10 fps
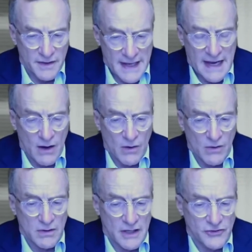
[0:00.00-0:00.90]

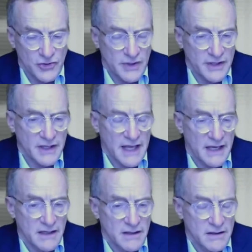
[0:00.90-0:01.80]
Now, as you
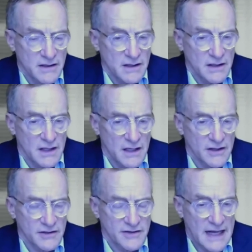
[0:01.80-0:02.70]
indicate,
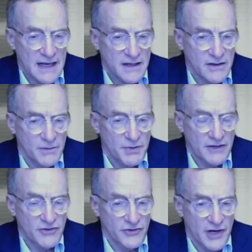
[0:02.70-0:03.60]
stock
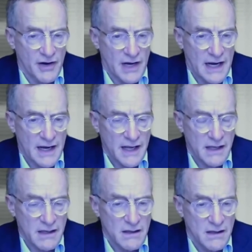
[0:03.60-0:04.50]
prices are
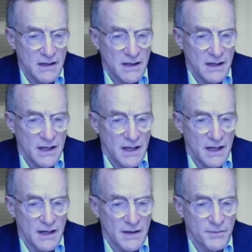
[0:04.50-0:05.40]
high,
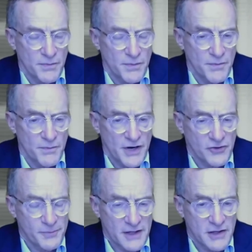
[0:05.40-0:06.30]

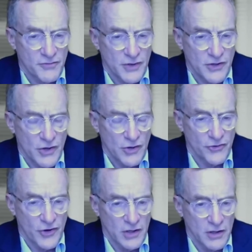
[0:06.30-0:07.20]
prospective
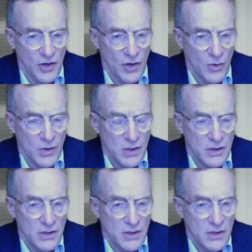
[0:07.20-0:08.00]
returns are low.